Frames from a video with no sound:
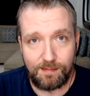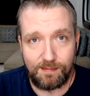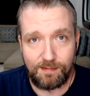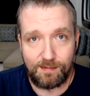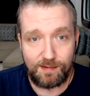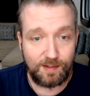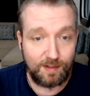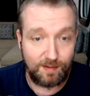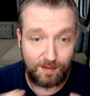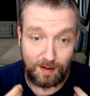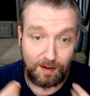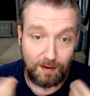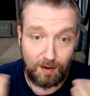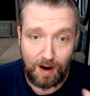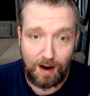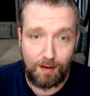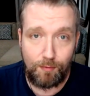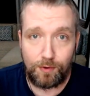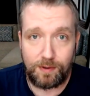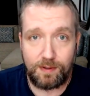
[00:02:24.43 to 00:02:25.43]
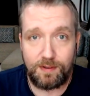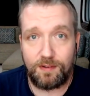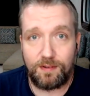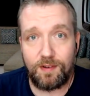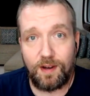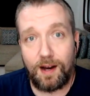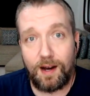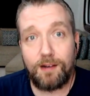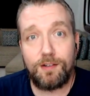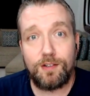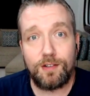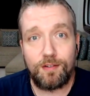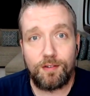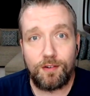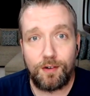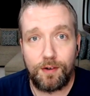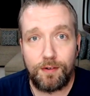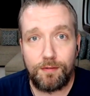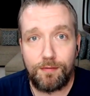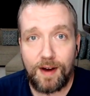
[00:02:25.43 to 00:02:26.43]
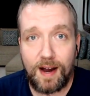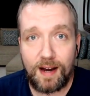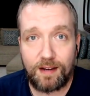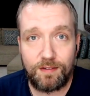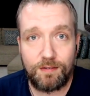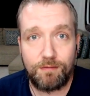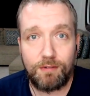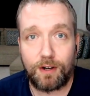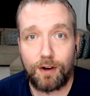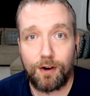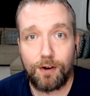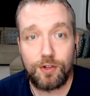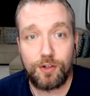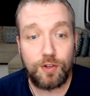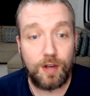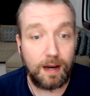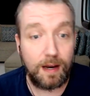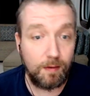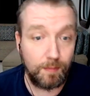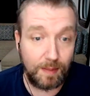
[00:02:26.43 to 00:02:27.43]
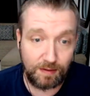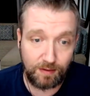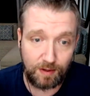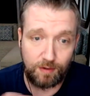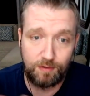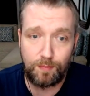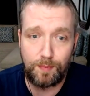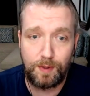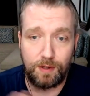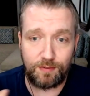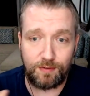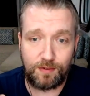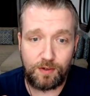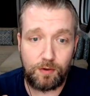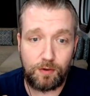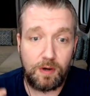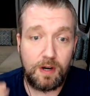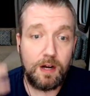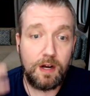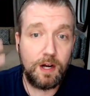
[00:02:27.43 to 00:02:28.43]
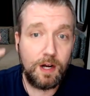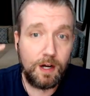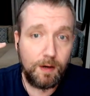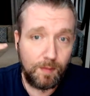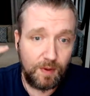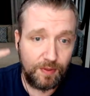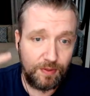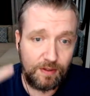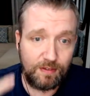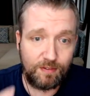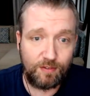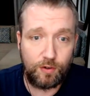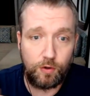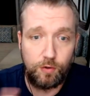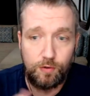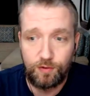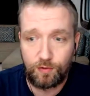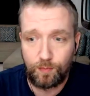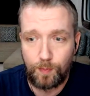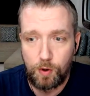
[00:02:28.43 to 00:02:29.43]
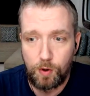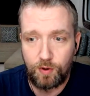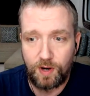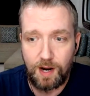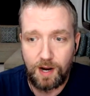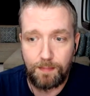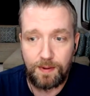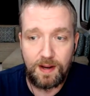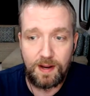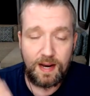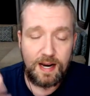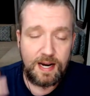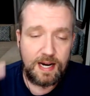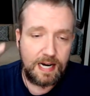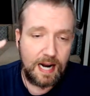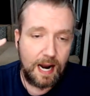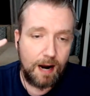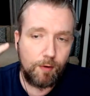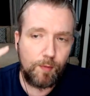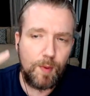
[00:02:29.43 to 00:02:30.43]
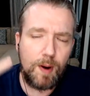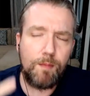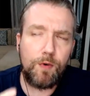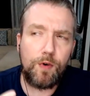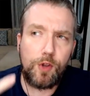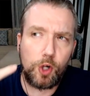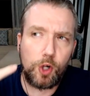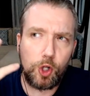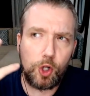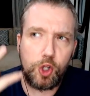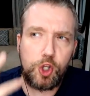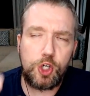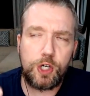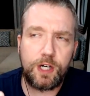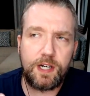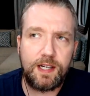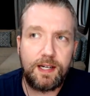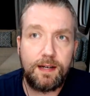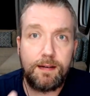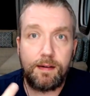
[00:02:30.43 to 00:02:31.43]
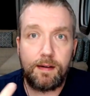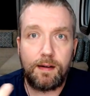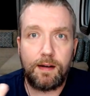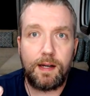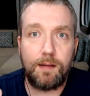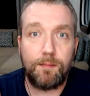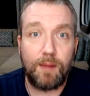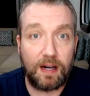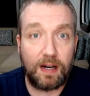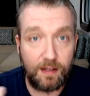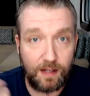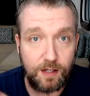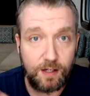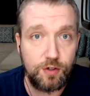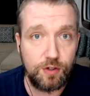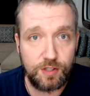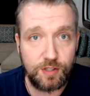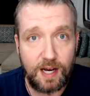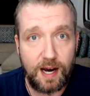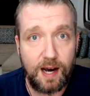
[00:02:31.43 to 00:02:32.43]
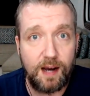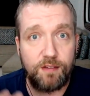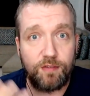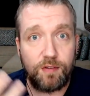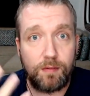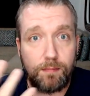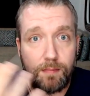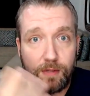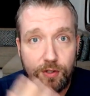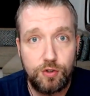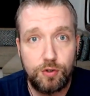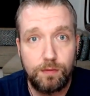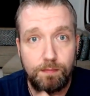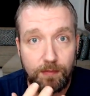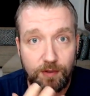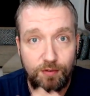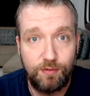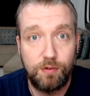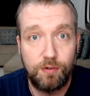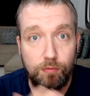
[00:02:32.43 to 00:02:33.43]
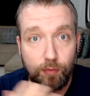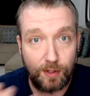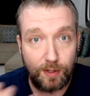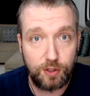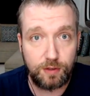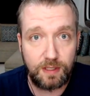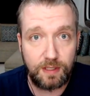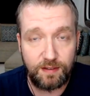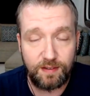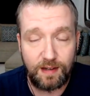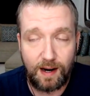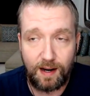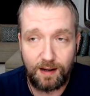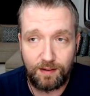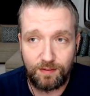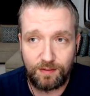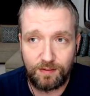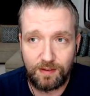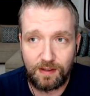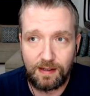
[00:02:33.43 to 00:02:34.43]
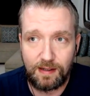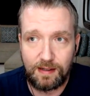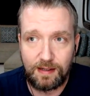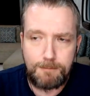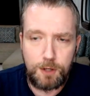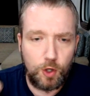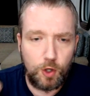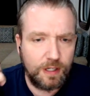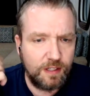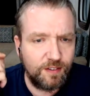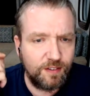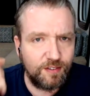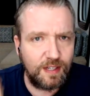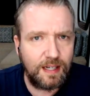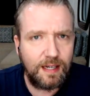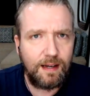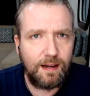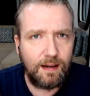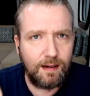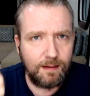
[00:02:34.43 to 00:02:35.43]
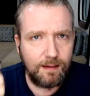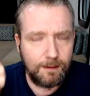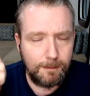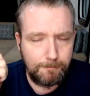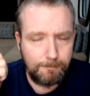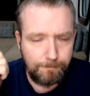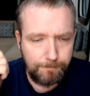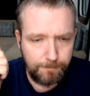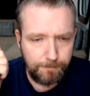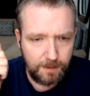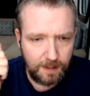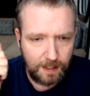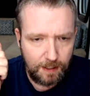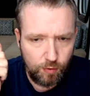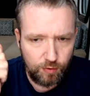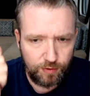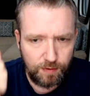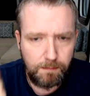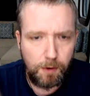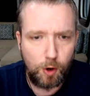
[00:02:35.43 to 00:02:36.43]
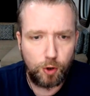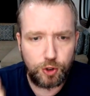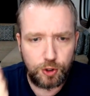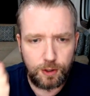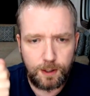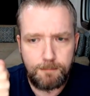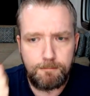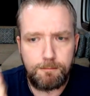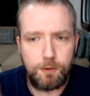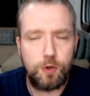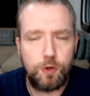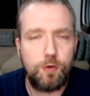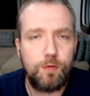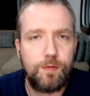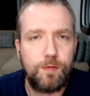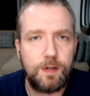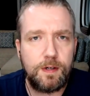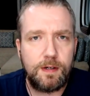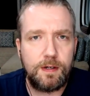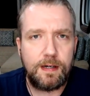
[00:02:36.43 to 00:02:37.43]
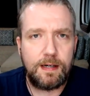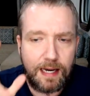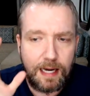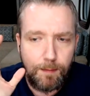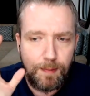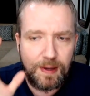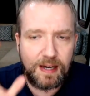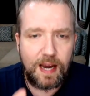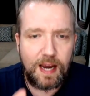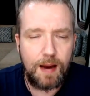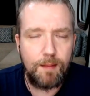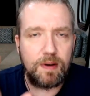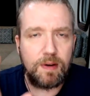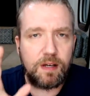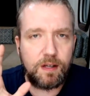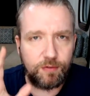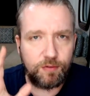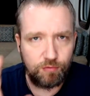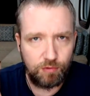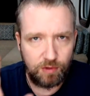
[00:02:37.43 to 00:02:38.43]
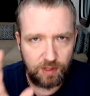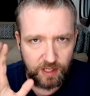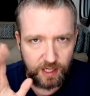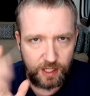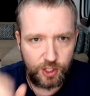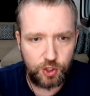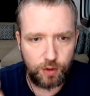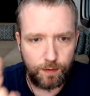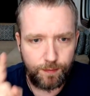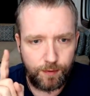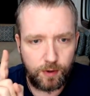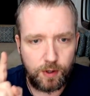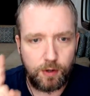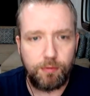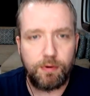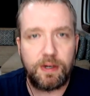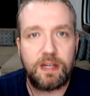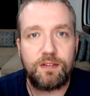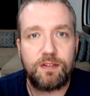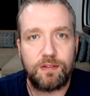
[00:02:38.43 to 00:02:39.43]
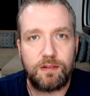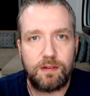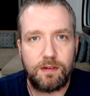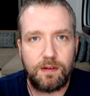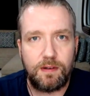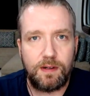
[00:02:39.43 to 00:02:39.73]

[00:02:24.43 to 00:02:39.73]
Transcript: Which, you know, I wouldn't say. I just learned the facts and regurgitated them as I was supposed to. But this student spoke up, and I remember the look in, in my teacher's eyes and Mitch, Mister Richley's eyes. You could see he was emotionally moved. He became a history teacher for a reason.